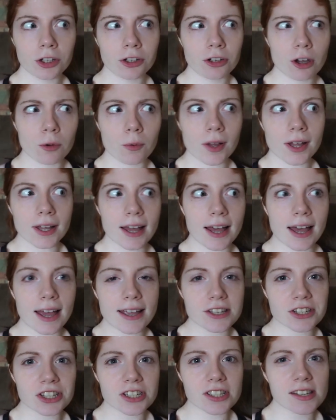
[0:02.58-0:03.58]
You know what,
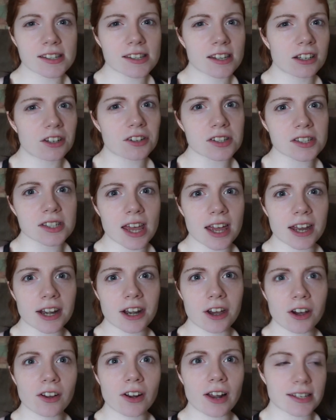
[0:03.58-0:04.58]
guys? Just as a little side
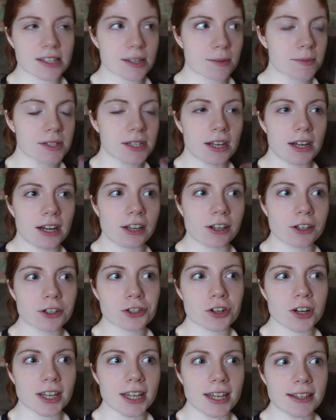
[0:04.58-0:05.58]
note, as I'm sitting here
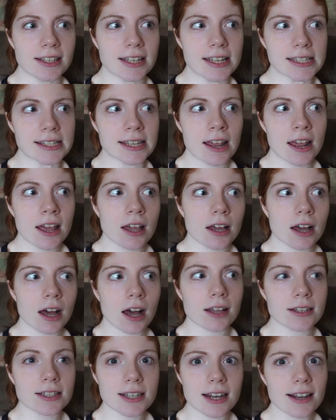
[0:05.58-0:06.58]
drinking this,
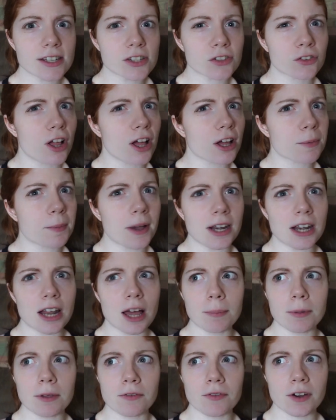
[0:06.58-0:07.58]
today's vlog might
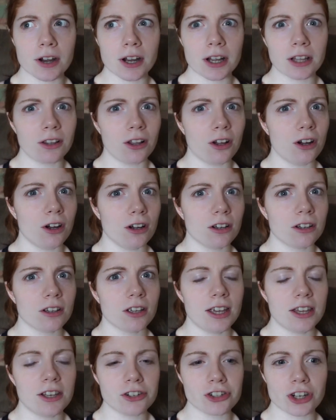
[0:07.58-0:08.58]
not be very long
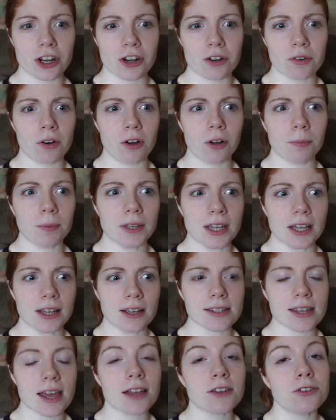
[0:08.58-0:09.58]
in general
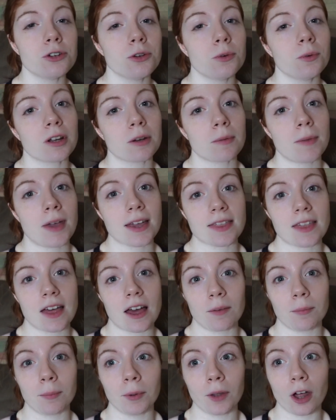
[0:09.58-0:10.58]
because I do want to make
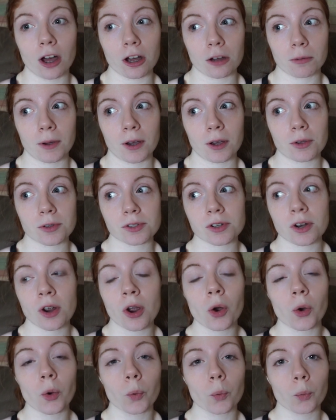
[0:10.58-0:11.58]
that blog post
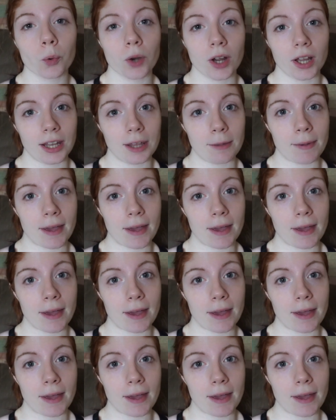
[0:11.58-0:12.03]
really